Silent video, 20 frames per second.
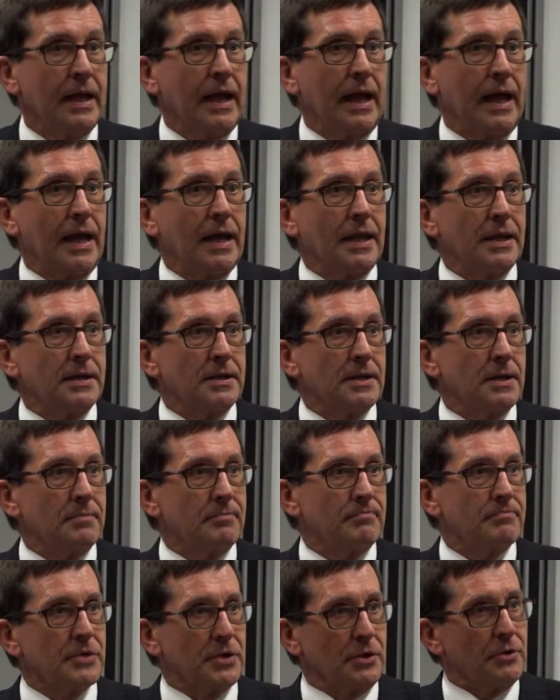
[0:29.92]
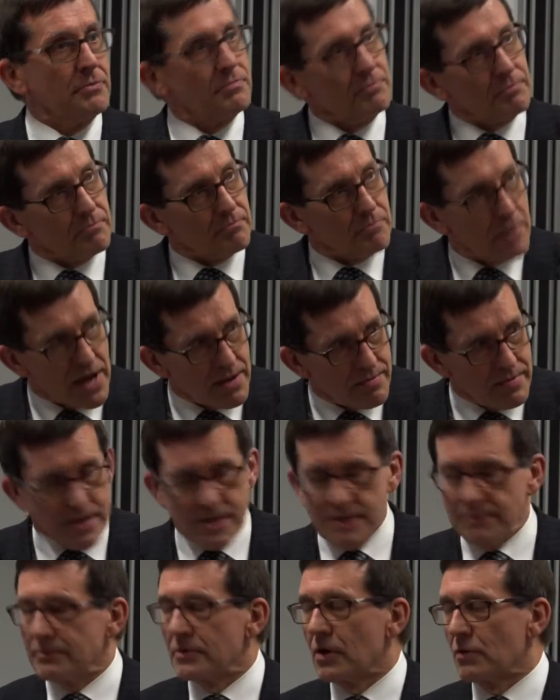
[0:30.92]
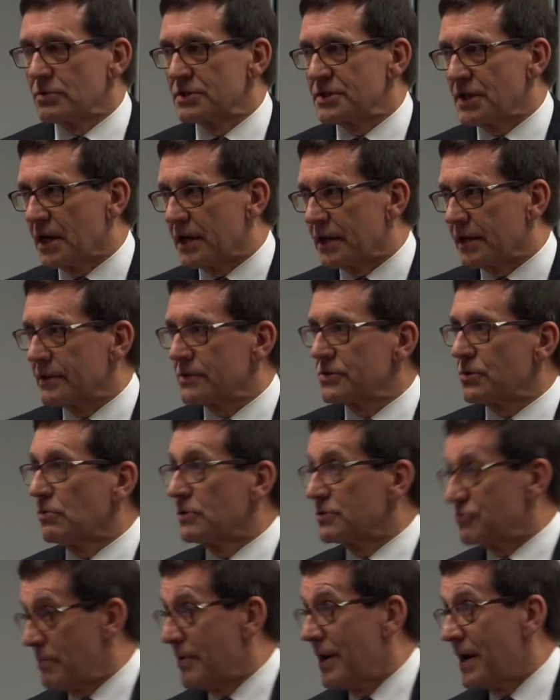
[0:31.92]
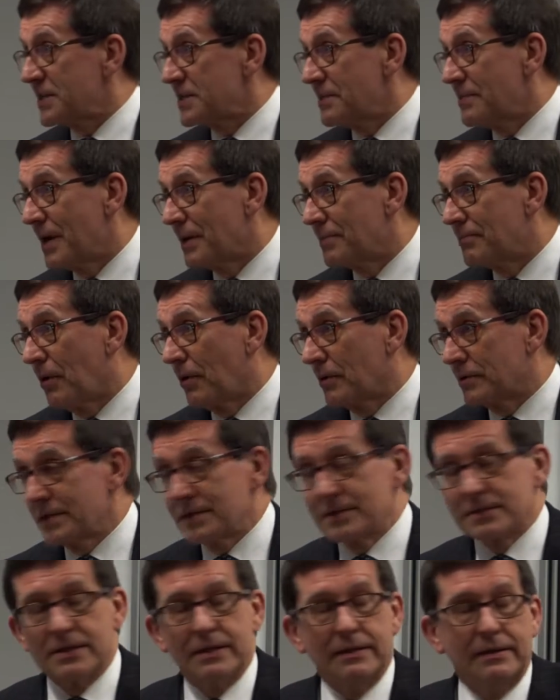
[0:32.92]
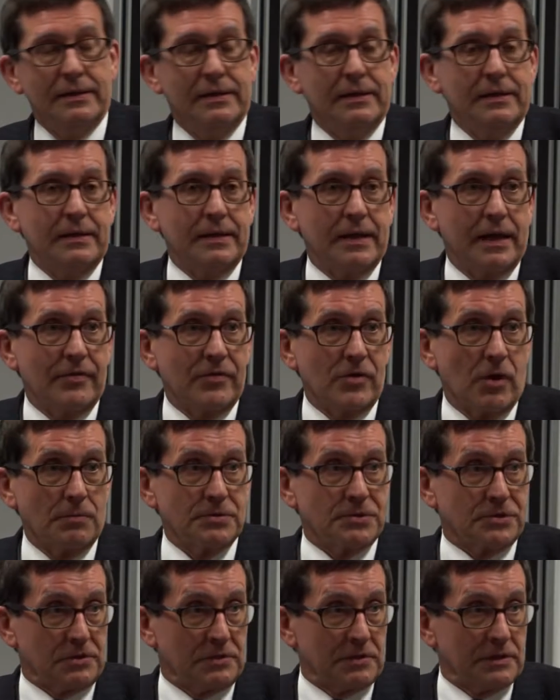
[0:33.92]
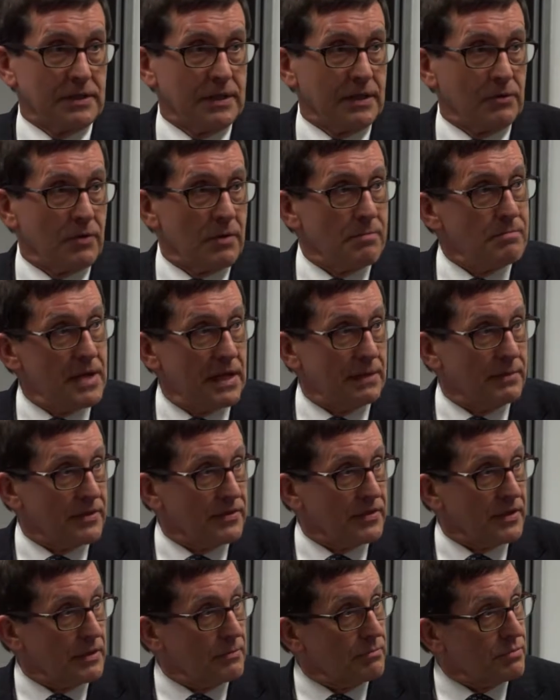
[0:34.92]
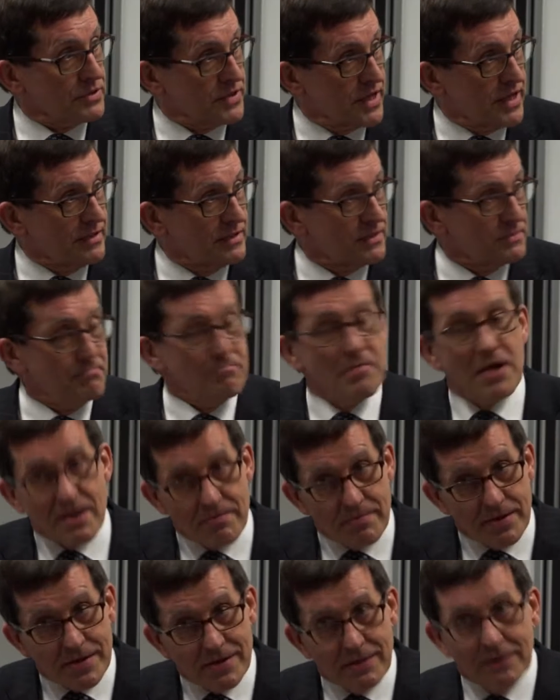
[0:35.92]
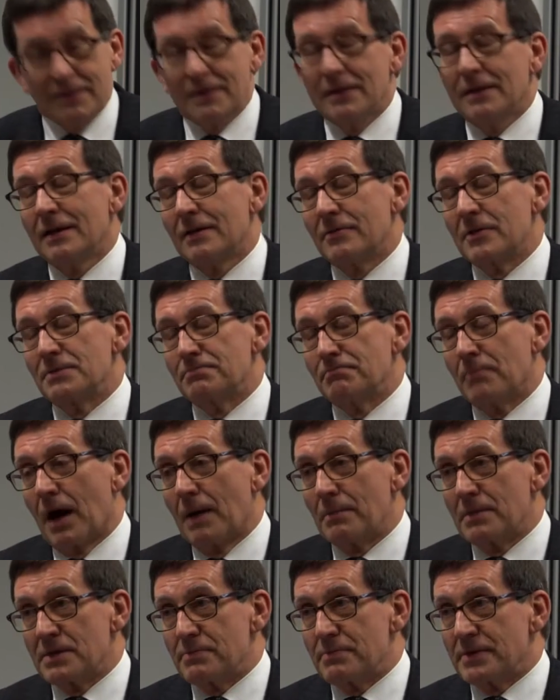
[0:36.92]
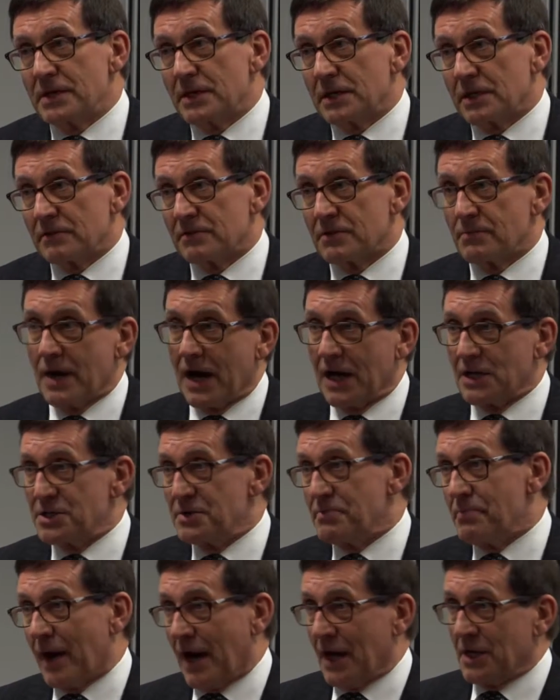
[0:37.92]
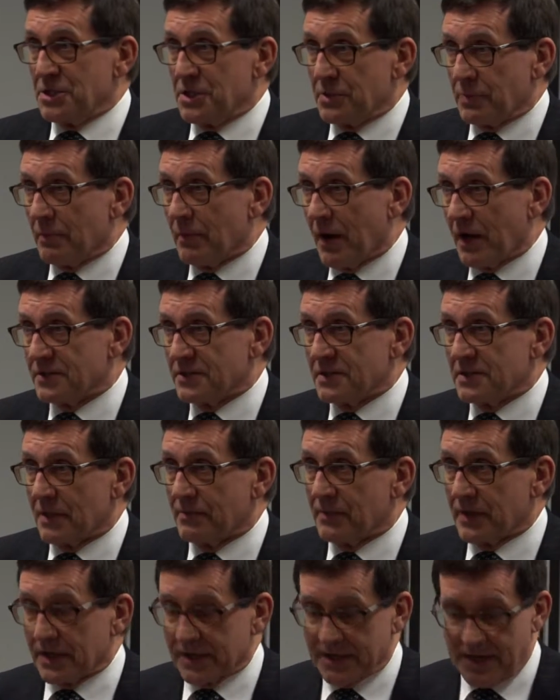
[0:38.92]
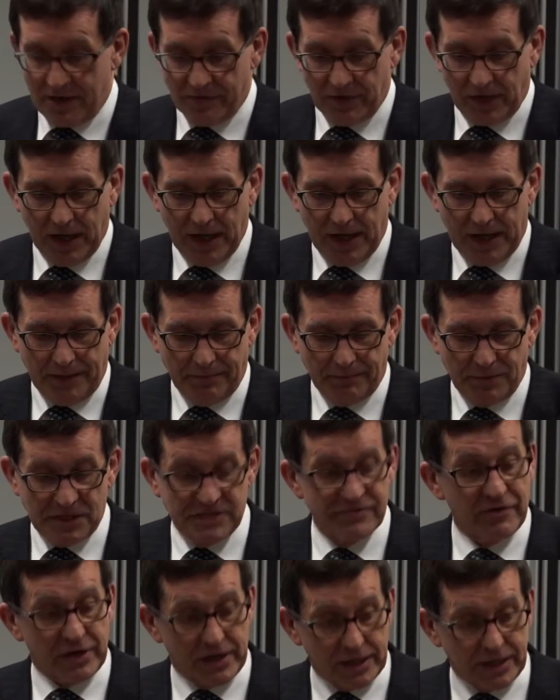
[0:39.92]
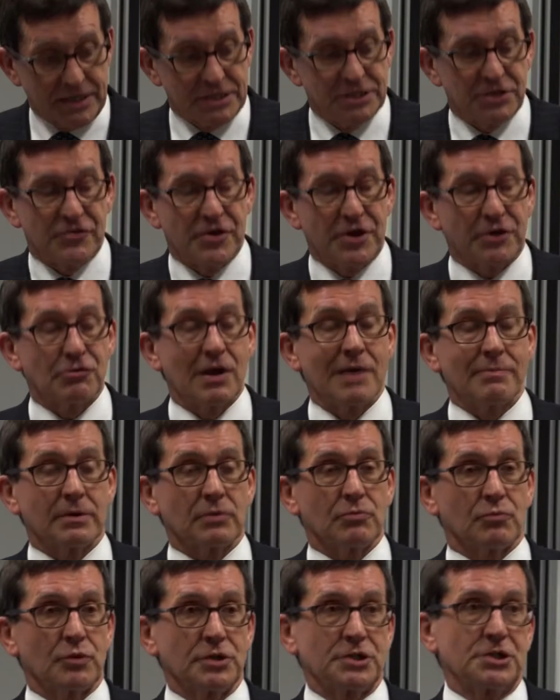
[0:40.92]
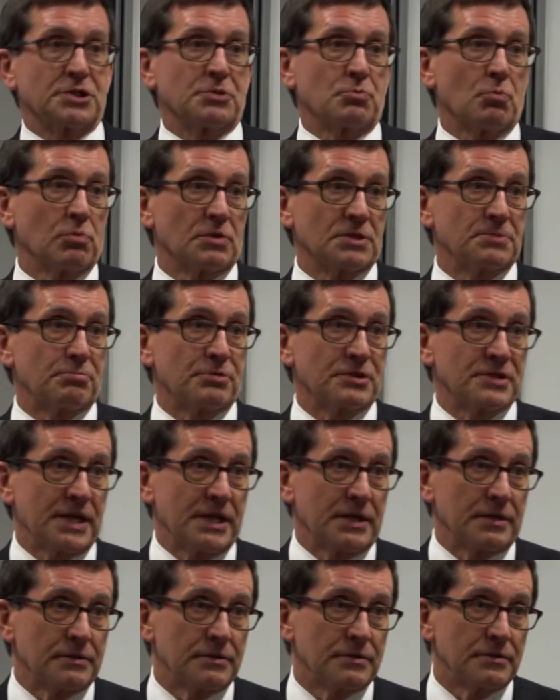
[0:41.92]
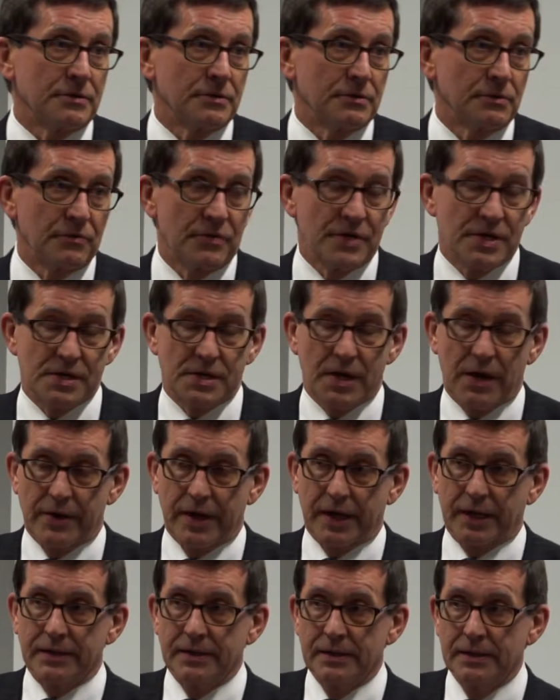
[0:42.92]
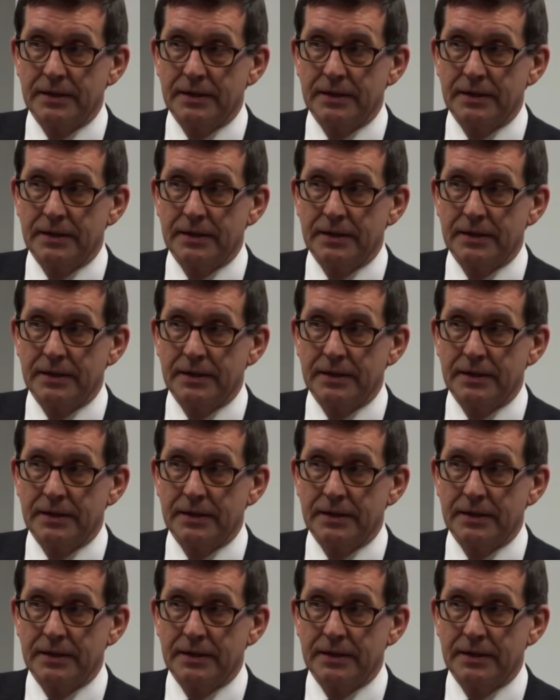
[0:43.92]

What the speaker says: And maybe, notwithstanding Saul's remarks about politics and the obstacle or impediment that it presents, maybe there might be the beginning of some argy-bargy and we might see something down the line. But at the very least, the agreement which was presented to the COAG